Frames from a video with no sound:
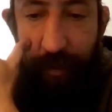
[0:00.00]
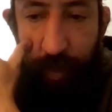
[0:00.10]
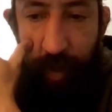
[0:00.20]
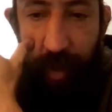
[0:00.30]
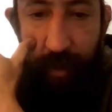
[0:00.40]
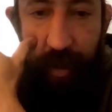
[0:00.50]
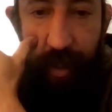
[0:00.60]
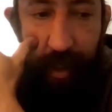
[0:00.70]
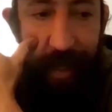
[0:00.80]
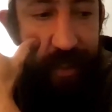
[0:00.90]
I really
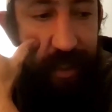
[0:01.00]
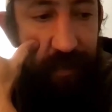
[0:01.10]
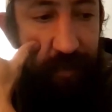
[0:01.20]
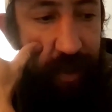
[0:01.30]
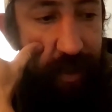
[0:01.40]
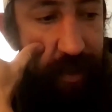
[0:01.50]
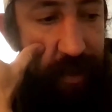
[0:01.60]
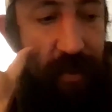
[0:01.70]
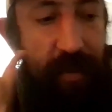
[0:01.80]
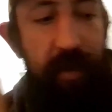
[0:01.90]
really like TV,
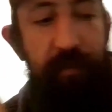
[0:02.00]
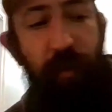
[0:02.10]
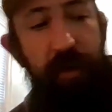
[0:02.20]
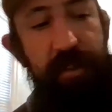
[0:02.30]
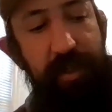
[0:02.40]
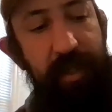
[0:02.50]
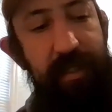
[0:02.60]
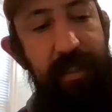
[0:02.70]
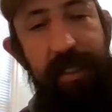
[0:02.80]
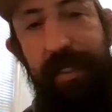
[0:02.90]
and
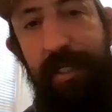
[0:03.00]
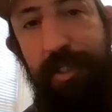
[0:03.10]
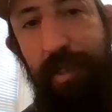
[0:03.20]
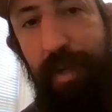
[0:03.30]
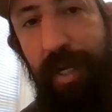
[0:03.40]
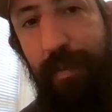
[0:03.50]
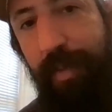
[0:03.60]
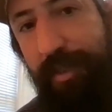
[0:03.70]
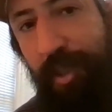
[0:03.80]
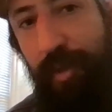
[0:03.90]
unfortunately it's an addiction of
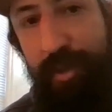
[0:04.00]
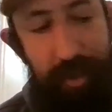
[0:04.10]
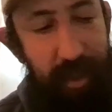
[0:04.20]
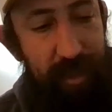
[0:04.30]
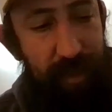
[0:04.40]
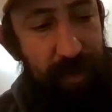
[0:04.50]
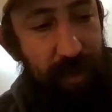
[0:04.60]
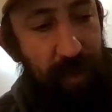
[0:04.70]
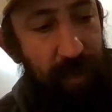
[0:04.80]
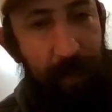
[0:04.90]
mine, but so is jujitsu.
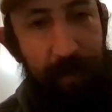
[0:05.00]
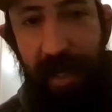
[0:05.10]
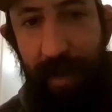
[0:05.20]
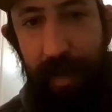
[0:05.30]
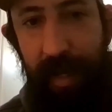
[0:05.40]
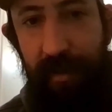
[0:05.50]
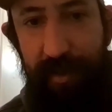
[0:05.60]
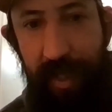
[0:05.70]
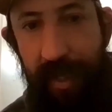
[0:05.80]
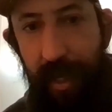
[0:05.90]
So I'm kind of
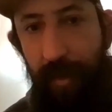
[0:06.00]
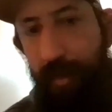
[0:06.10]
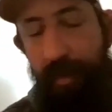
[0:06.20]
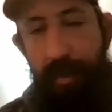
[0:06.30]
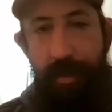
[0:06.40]
balanced that out.